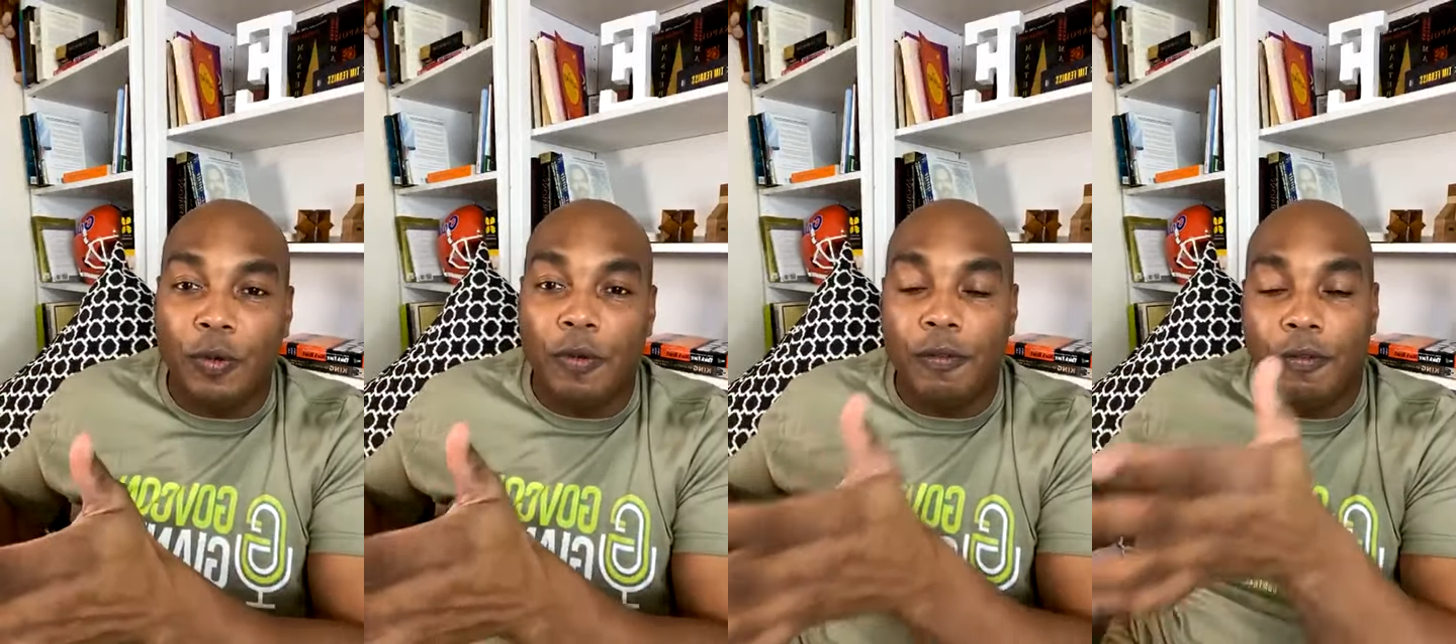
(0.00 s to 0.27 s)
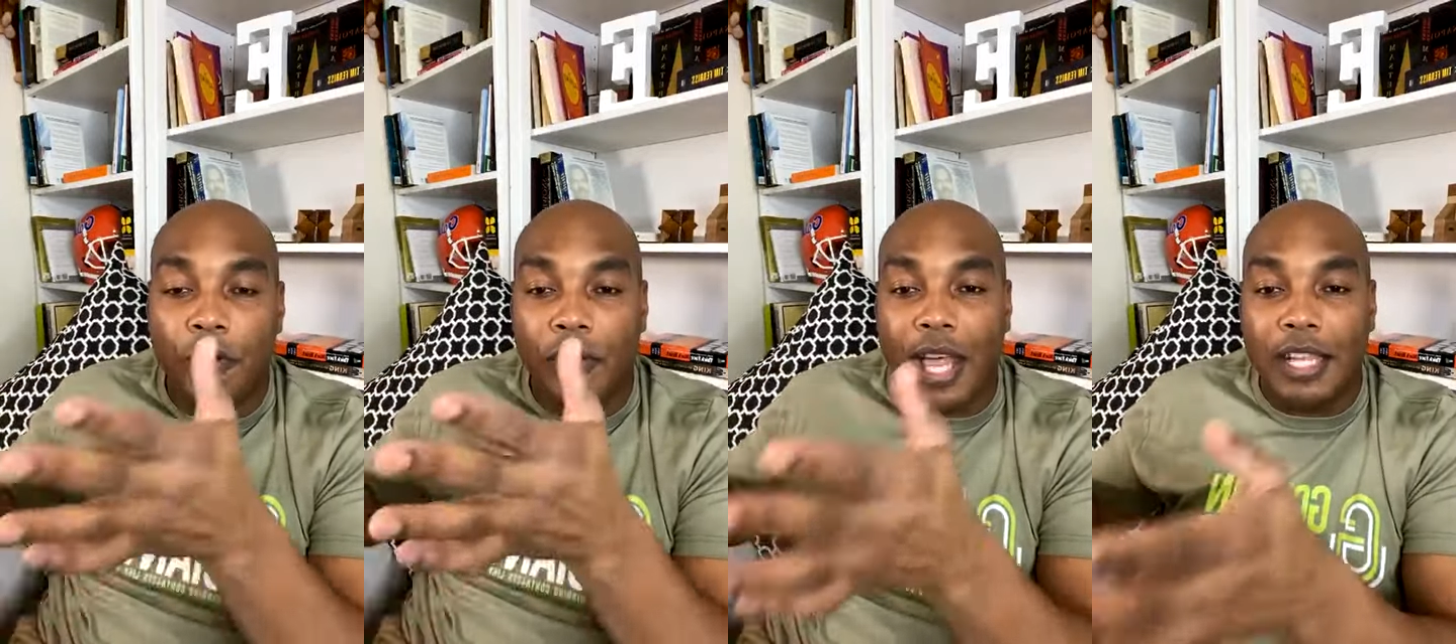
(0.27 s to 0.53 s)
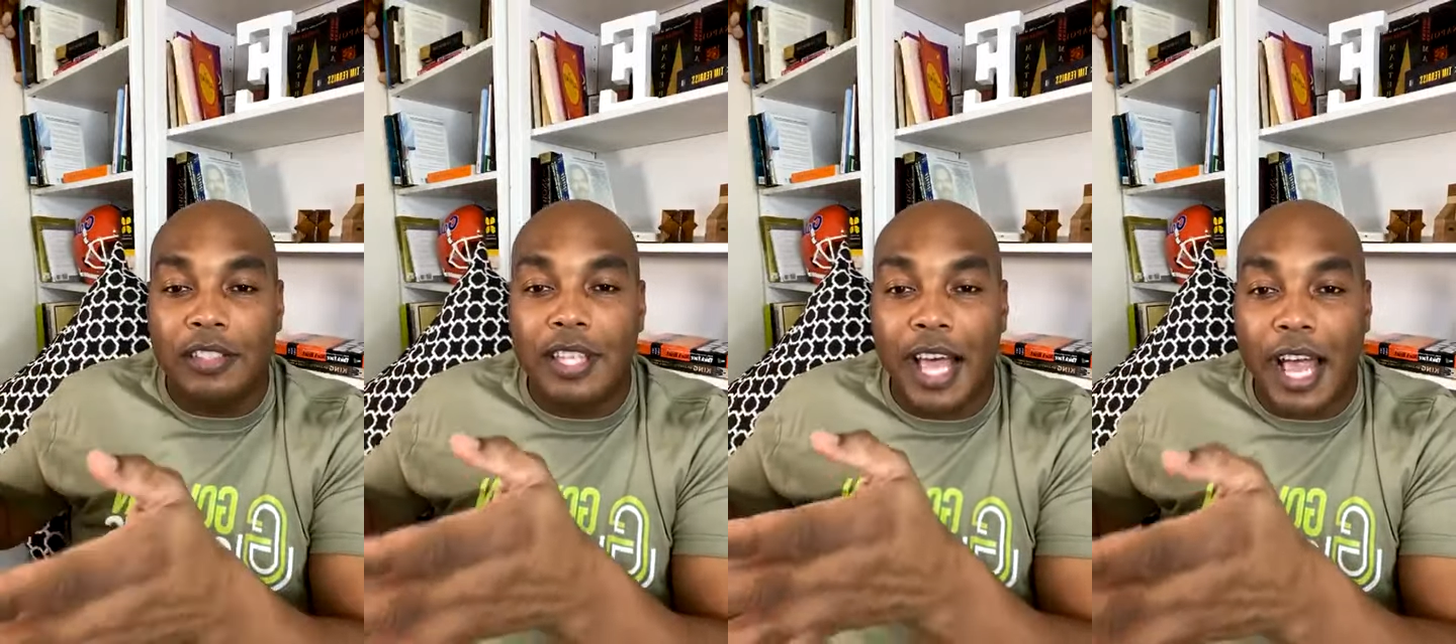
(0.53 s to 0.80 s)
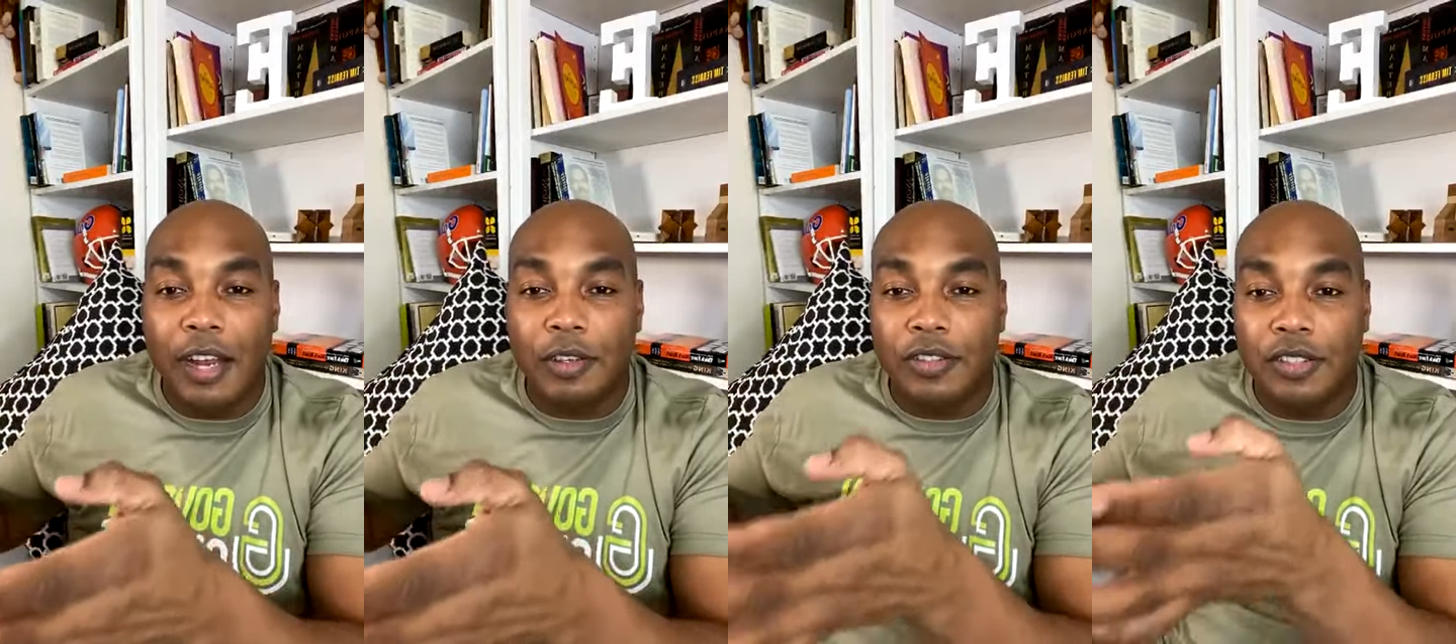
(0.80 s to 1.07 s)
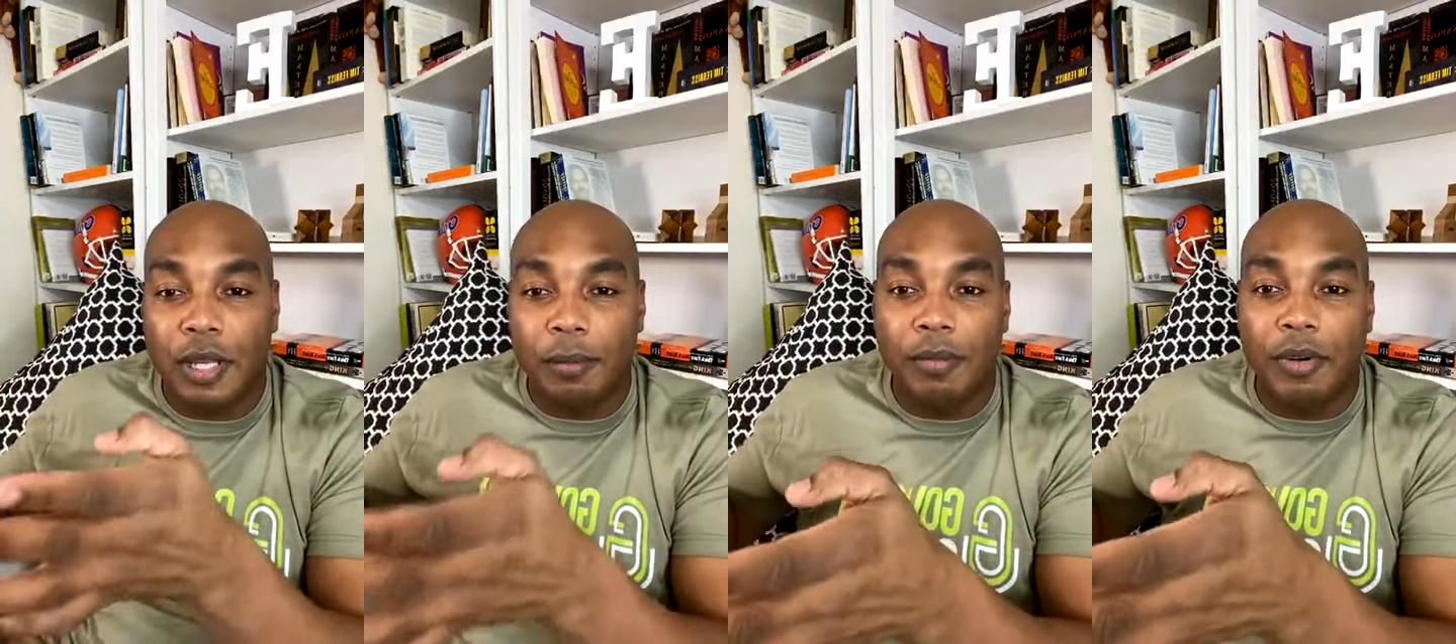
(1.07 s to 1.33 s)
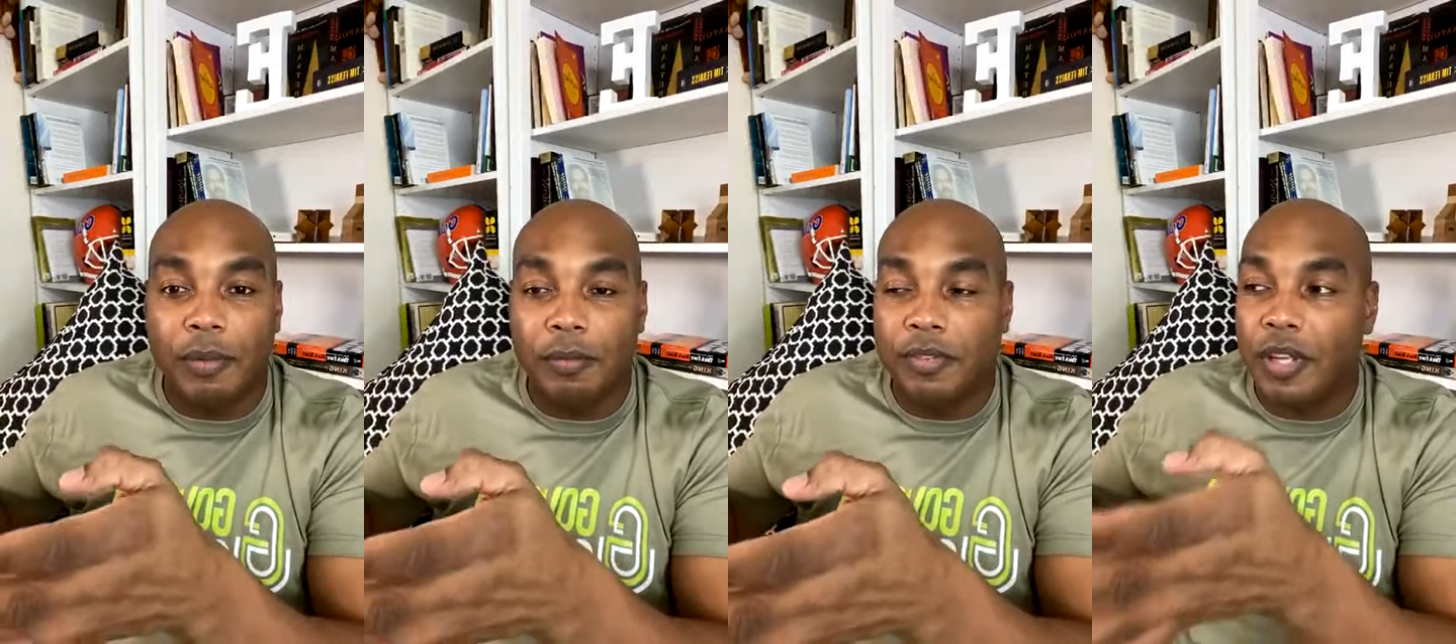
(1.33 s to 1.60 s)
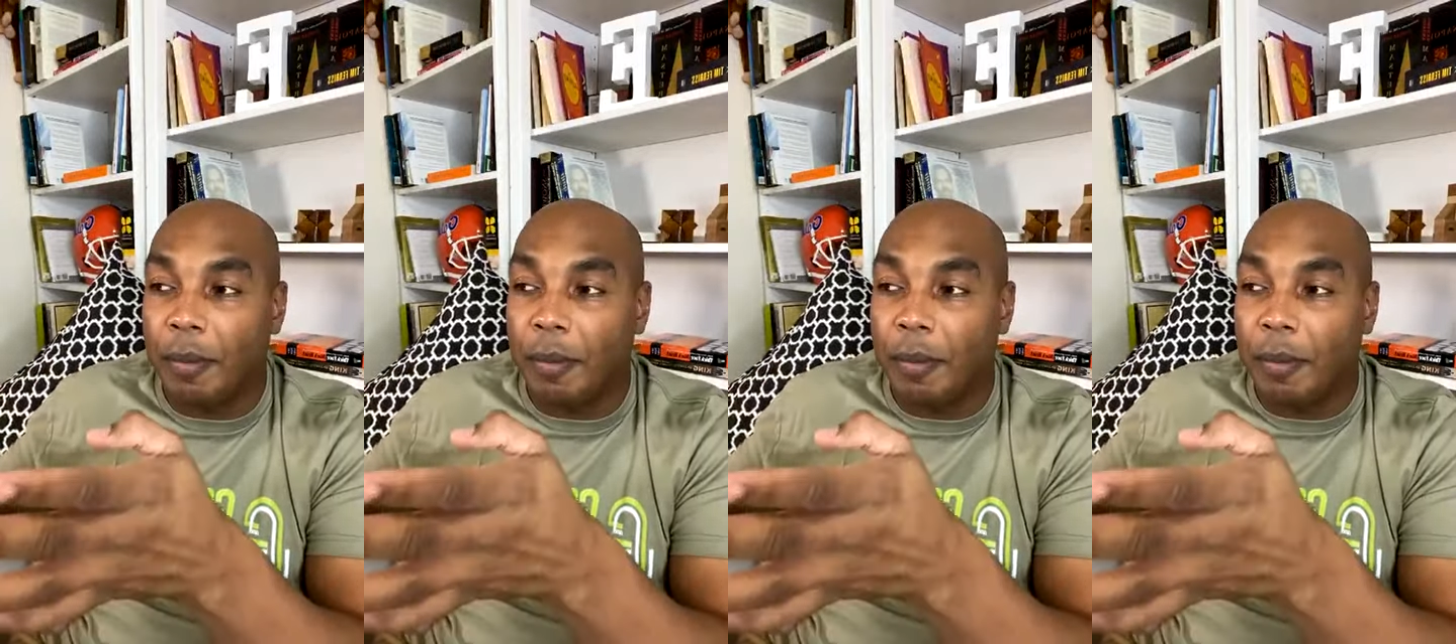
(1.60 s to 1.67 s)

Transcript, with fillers: for the entire sub